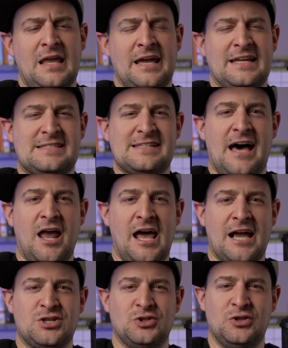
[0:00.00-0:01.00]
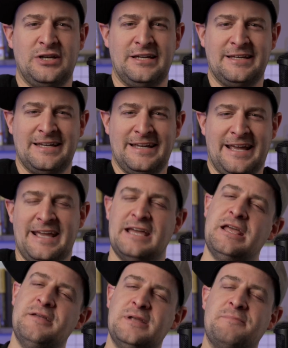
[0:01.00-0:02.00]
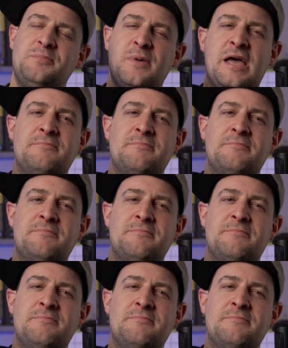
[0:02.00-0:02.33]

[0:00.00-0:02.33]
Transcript: it's not actually it, it, it,